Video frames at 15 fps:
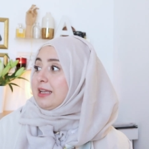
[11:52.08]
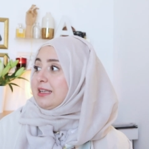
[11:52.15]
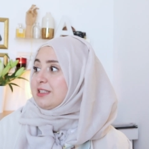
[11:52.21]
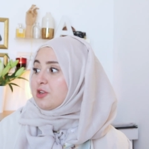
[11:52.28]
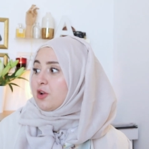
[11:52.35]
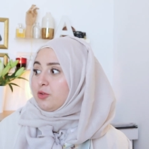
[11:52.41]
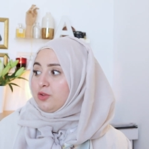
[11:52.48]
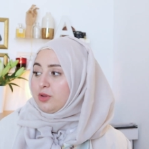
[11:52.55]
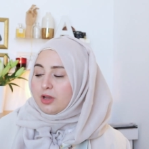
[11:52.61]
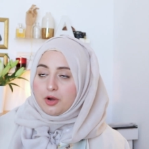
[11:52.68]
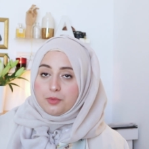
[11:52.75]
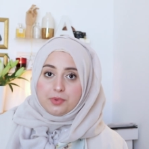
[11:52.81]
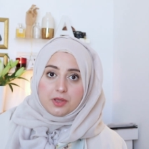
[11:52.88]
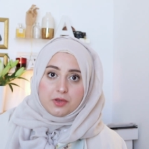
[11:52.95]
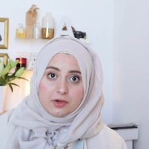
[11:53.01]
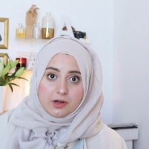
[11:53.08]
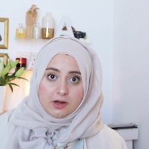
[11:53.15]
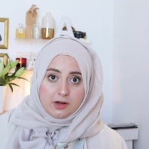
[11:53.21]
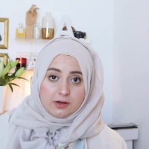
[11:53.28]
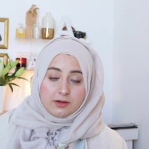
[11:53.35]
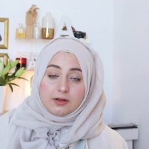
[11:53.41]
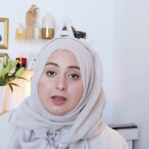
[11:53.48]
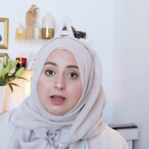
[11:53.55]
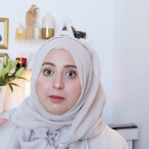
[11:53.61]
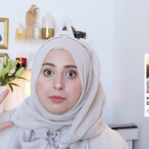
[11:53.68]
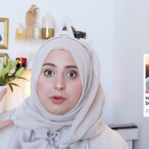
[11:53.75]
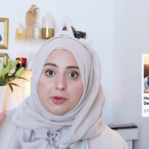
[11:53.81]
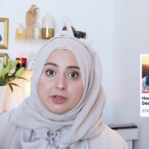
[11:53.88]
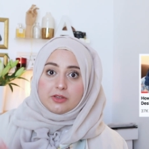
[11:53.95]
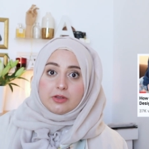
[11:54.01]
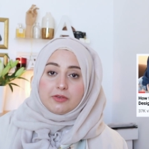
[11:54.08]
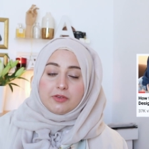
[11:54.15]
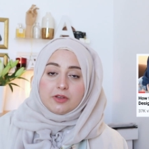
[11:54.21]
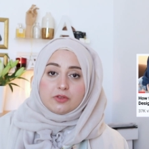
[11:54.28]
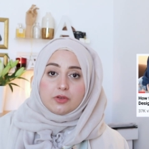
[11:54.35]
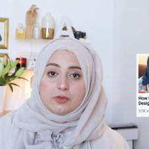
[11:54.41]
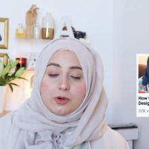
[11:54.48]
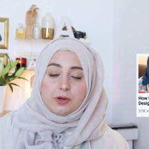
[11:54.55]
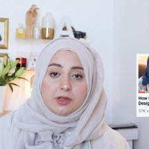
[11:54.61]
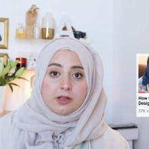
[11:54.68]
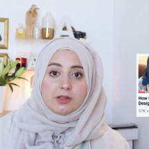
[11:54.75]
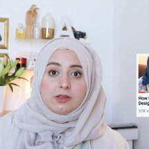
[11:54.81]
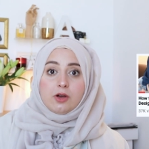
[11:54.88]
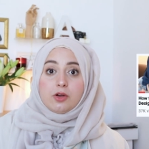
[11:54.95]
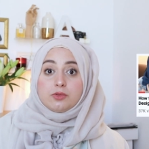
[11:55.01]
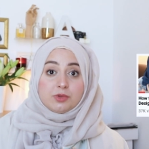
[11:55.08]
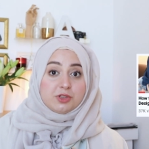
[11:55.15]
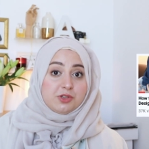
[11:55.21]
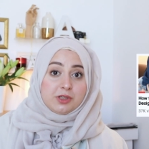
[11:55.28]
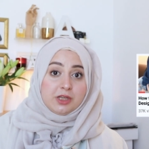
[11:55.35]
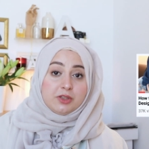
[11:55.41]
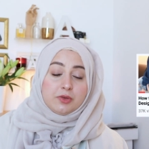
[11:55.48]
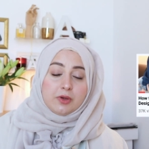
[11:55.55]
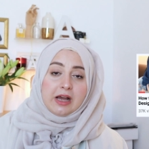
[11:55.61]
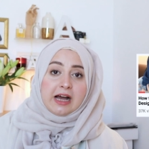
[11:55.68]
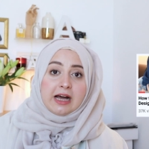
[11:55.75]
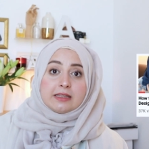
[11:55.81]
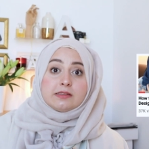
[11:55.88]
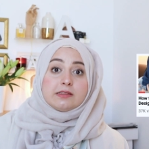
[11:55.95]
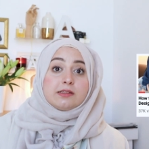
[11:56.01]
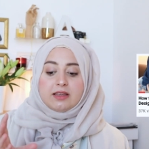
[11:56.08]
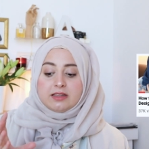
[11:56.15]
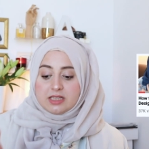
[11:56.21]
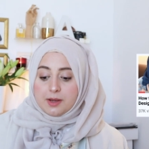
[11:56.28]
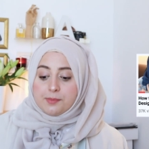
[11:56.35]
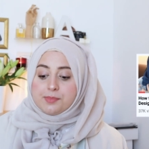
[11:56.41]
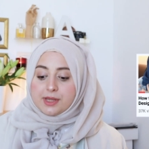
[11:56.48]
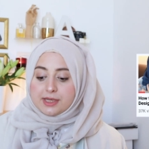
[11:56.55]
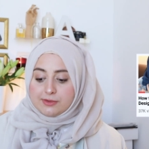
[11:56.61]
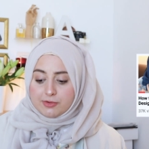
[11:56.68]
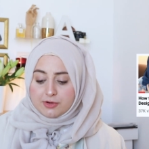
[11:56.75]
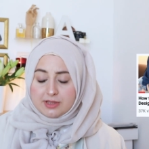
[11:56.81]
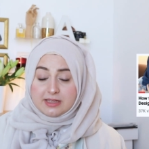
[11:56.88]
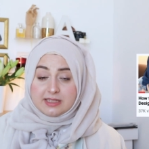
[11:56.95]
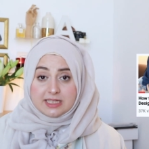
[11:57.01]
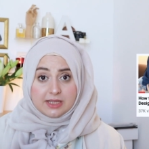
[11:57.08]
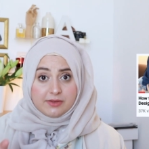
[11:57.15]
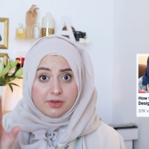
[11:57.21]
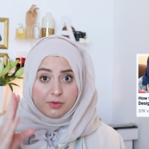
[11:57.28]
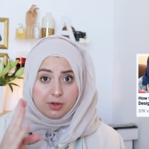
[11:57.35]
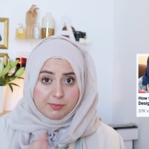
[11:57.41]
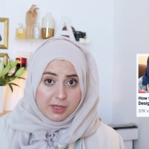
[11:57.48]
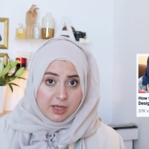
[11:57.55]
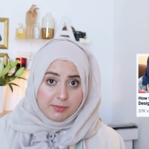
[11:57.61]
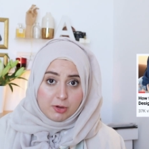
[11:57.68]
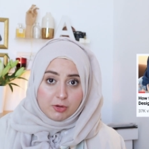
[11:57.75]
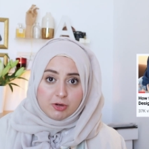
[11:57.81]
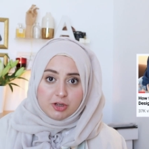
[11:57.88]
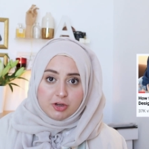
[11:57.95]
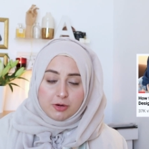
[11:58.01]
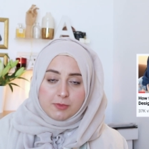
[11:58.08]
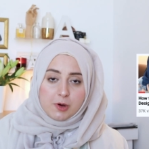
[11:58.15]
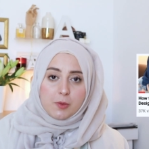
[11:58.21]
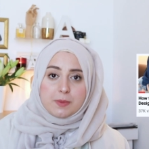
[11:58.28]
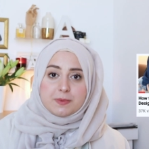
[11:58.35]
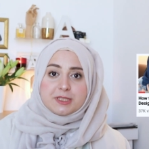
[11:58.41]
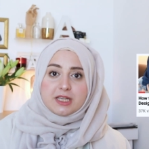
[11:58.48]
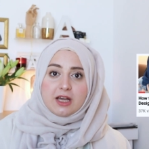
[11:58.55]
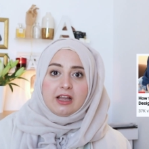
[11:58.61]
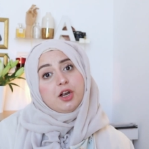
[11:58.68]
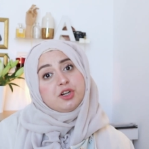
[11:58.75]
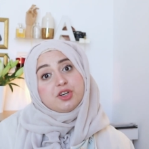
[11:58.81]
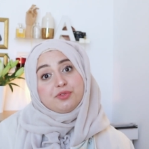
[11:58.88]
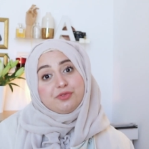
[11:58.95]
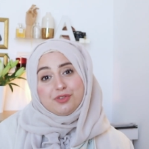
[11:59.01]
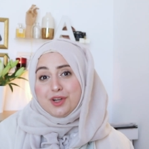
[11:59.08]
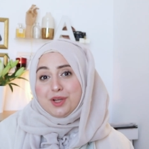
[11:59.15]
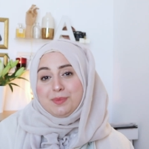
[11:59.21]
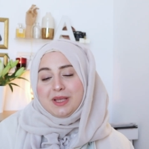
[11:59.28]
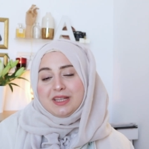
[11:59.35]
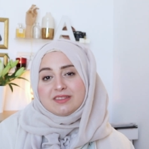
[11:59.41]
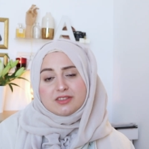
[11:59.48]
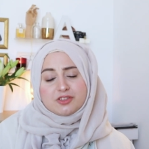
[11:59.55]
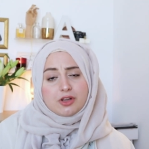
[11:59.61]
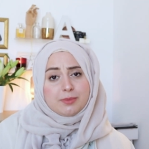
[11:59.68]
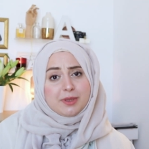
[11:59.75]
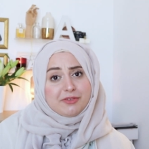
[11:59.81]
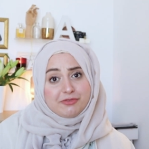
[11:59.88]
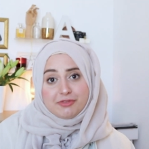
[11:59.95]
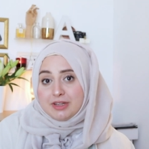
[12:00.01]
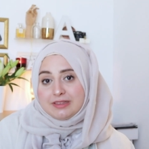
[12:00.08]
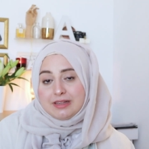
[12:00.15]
Let's go to the computer. I'm going to give you a tutorial on what you need to add. The template for the CV will be uploaded on my website. Under freebies, it's going to be a free